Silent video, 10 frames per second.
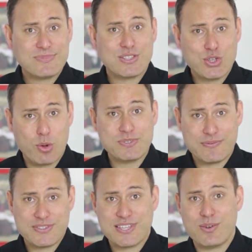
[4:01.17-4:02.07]
The top
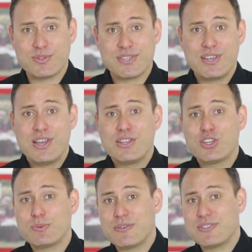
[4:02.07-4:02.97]
7 skills.
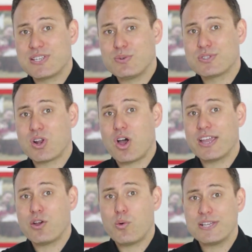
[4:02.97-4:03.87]
Top 7 skills that
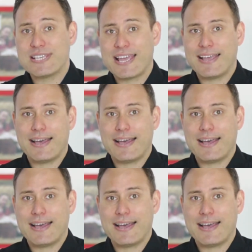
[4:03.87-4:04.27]
I always